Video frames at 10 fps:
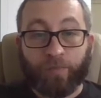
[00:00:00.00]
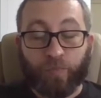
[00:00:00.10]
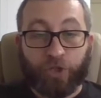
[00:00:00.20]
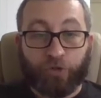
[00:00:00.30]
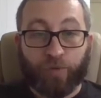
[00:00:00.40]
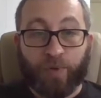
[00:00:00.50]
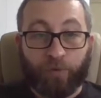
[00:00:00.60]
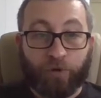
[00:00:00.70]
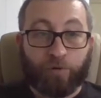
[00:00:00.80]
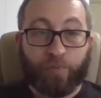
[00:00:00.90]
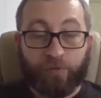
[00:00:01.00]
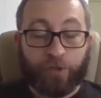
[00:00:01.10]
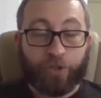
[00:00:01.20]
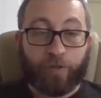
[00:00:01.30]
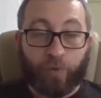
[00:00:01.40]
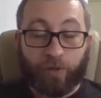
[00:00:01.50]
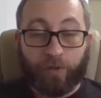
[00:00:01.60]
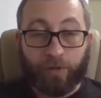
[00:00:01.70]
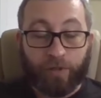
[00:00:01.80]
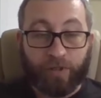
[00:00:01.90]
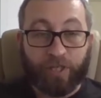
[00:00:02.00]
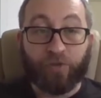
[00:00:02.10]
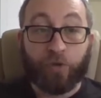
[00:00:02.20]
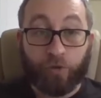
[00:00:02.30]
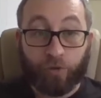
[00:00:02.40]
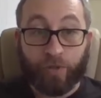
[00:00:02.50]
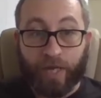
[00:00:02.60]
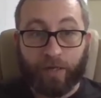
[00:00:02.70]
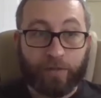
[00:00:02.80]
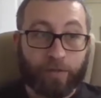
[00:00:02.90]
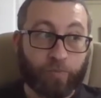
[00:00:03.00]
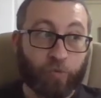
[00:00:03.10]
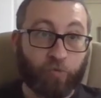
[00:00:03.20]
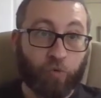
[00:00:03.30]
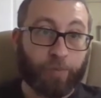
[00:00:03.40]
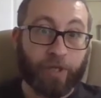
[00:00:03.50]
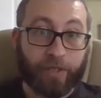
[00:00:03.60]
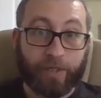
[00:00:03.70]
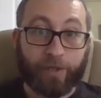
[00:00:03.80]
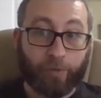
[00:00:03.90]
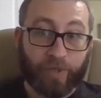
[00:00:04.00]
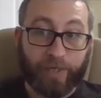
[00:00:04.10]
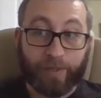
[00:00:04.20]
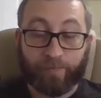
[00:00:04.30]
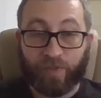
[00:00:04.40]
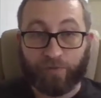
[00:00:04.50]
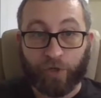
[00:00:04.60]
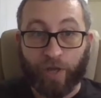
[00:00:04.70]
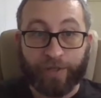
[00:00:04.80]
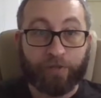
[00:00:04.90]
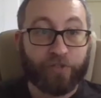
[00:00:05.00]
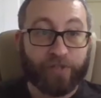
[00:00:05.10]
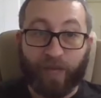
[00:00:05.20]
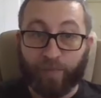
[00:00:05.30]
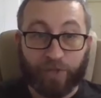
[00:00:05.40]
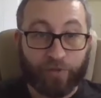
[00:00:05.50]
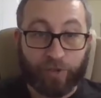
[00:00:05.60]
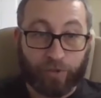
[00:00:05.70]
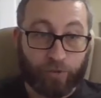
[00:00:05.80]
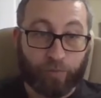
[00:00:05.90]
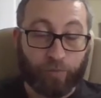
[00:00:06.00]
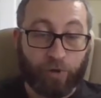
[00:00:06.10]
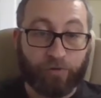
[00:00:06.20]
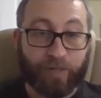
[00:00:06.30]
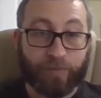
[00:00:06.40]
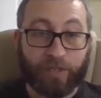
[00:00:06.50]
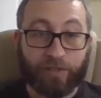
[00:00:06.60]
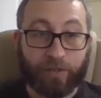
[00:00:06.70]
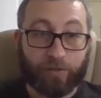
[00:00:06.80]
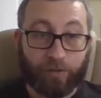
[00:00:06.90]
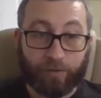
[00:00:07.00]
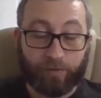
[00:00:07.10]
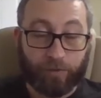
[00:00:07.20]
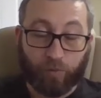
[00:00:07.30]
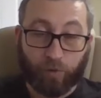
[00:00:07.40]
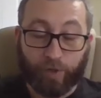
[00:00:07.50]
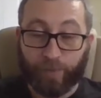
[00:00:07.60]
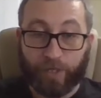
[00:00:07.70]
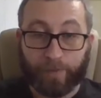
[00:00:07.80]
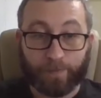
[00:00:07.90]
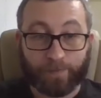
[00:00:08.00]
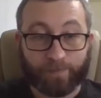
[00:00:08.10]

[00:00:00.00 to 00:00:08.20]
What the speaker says: just remove the jumper if you do that before plugging it into the bike. If you're not using that method to do program testing, then don't worry about it.